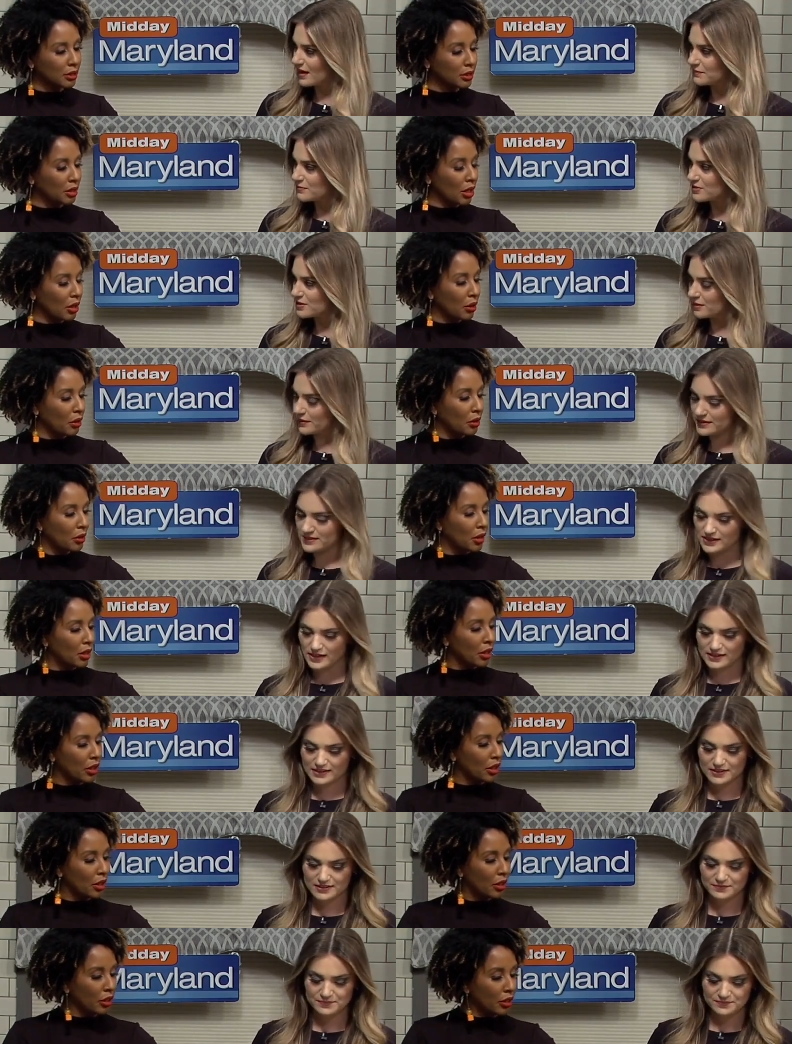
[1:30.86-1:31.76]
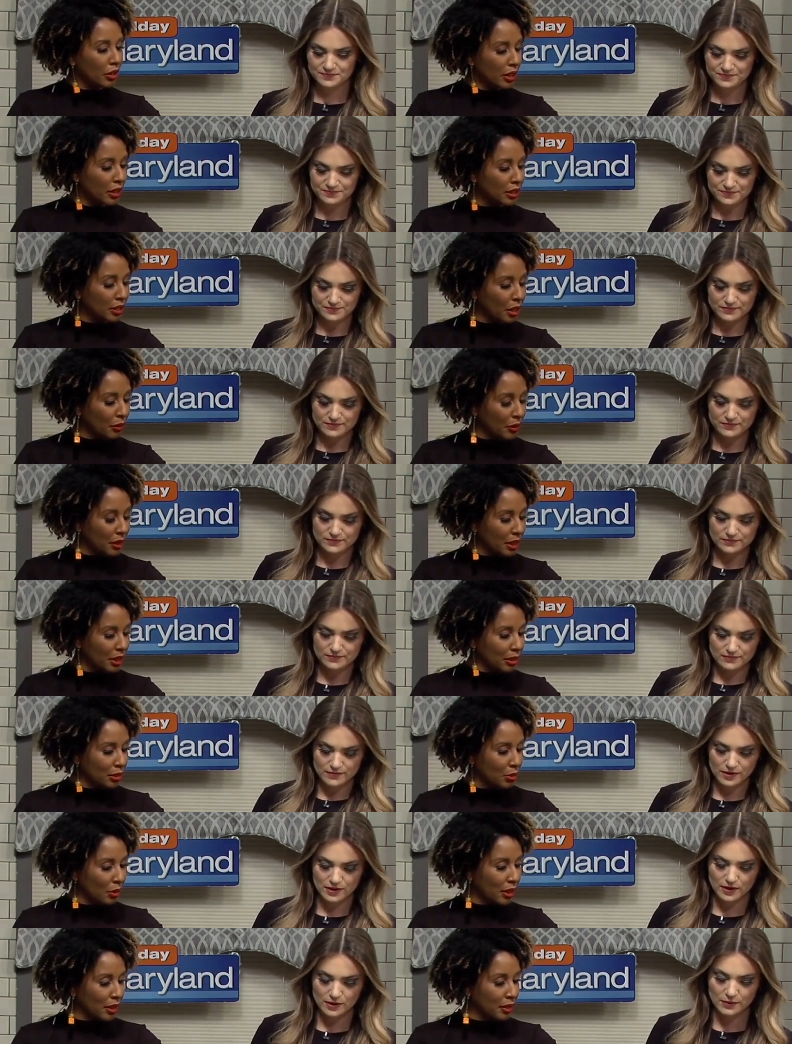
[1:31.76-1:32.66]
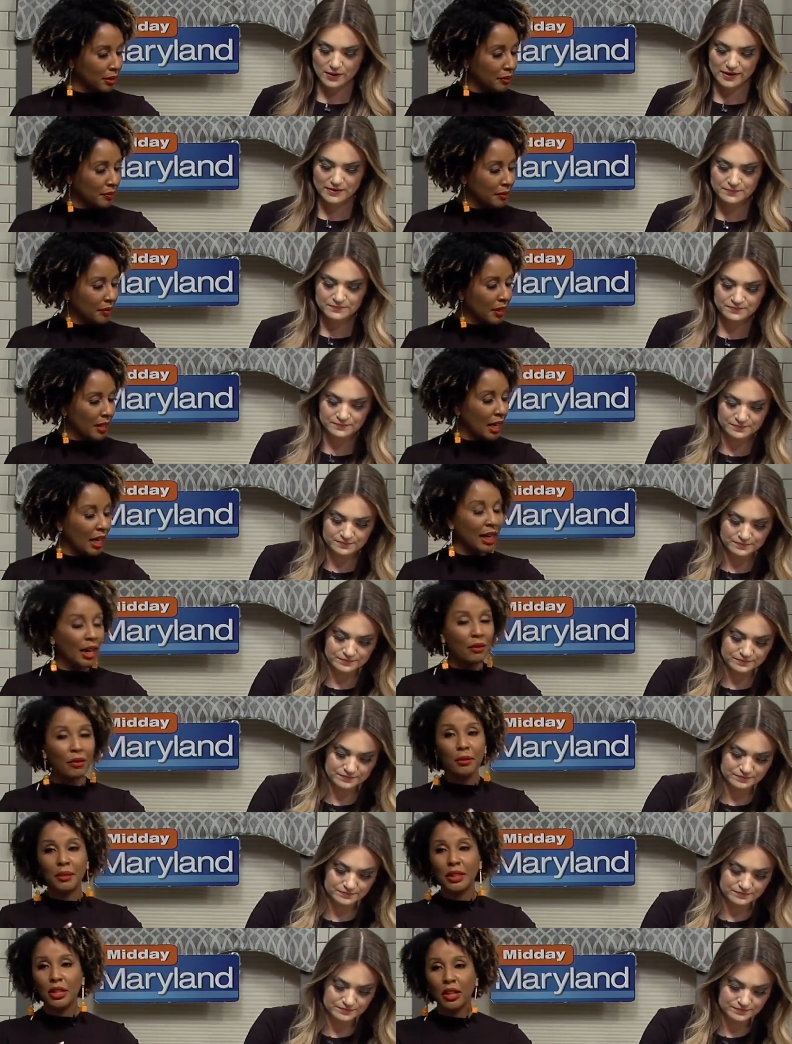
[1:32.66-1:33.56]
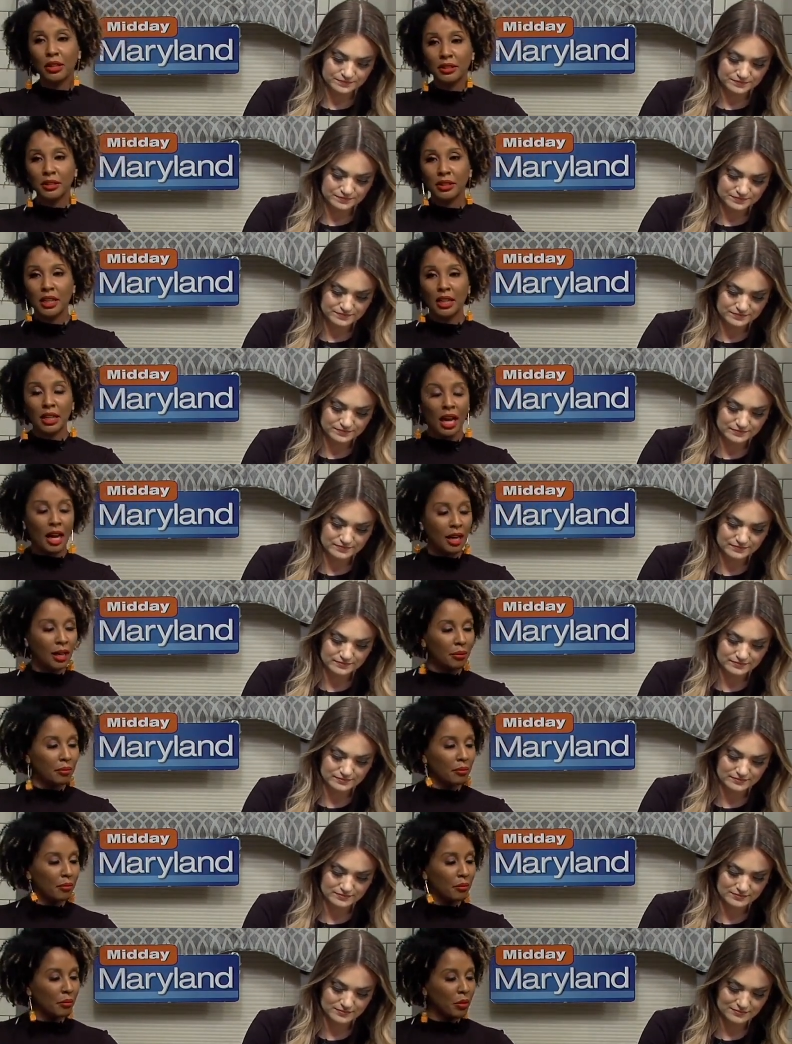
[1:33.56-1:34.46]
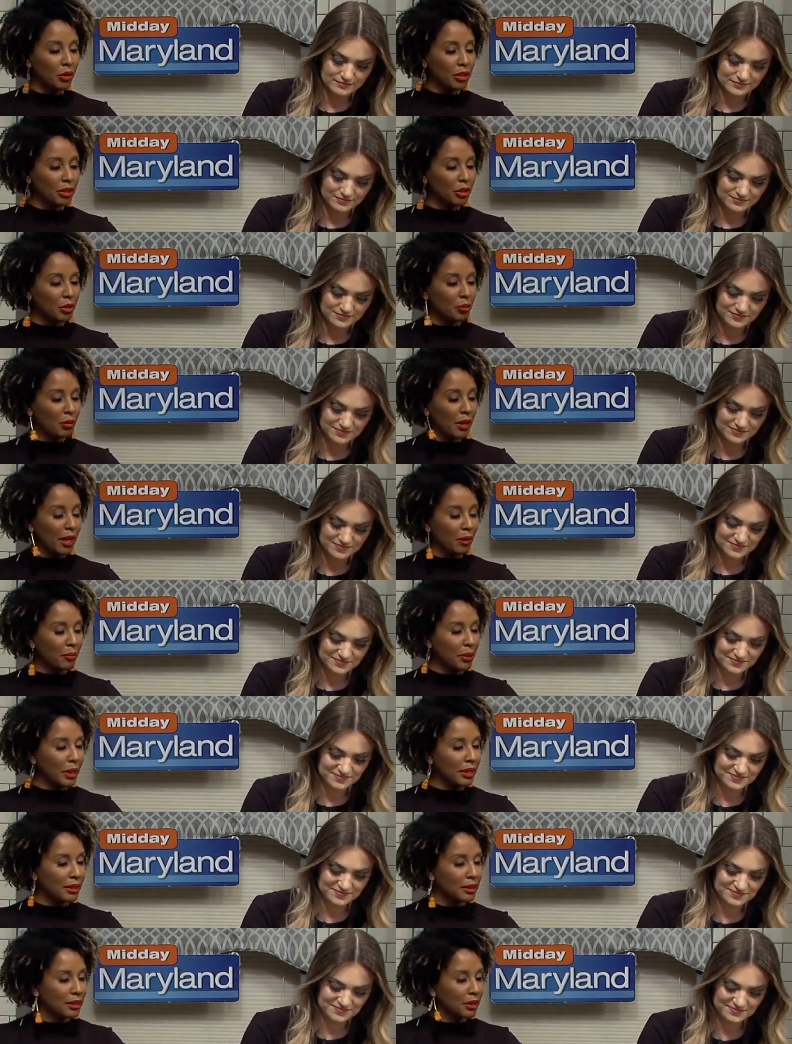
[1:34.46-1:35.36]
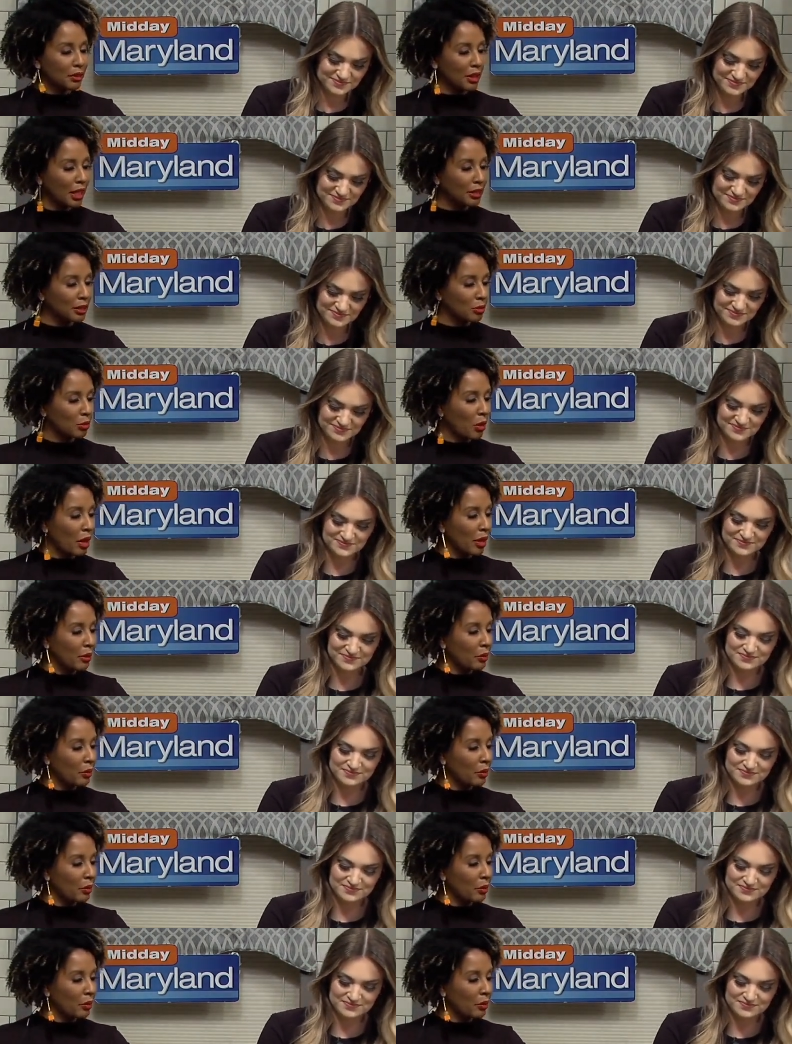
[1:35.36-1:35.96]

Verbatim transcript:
Speaker 1: I'm so, so excited. You're going to start with this one. Okay. And everyone knows that I'm more so plant-based, so that's why